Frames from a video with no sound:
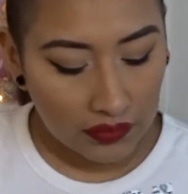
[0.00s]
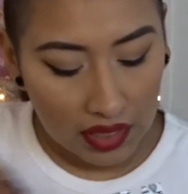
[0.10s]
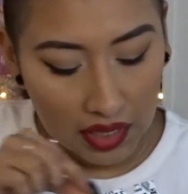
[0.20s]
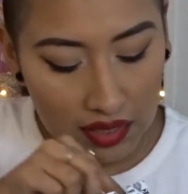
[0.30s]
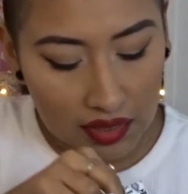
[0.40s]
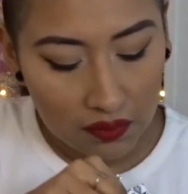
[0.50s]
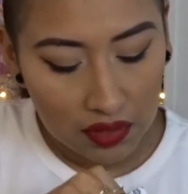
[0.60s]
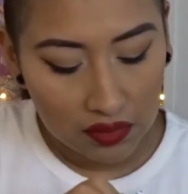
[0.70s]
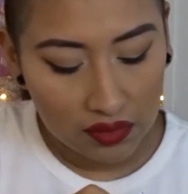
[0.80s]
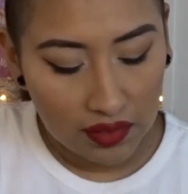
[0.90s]
And then we
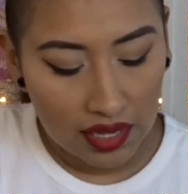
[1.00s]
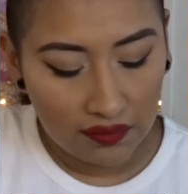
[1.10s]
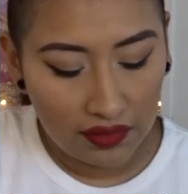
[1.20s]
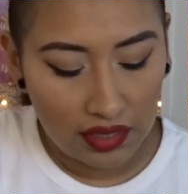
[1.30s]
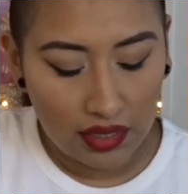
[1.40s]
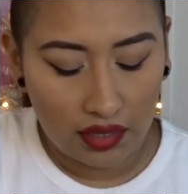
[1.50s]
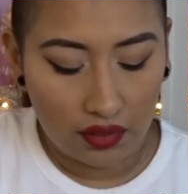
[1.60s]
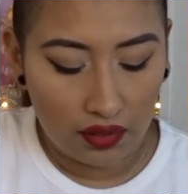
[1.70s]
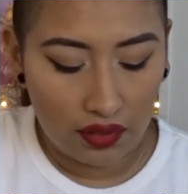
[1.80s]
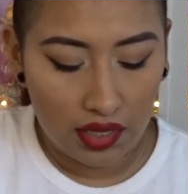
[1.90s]
also have
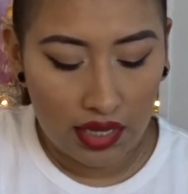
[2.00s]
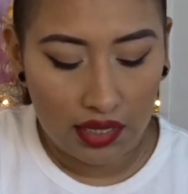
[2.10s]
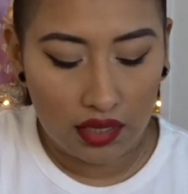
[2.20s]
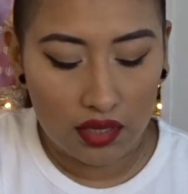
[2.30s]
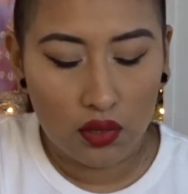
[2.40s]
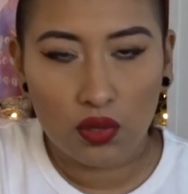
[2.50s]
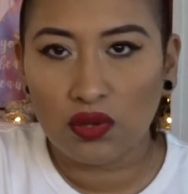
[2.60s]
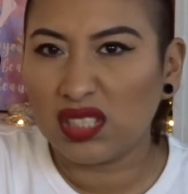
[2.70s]
here a little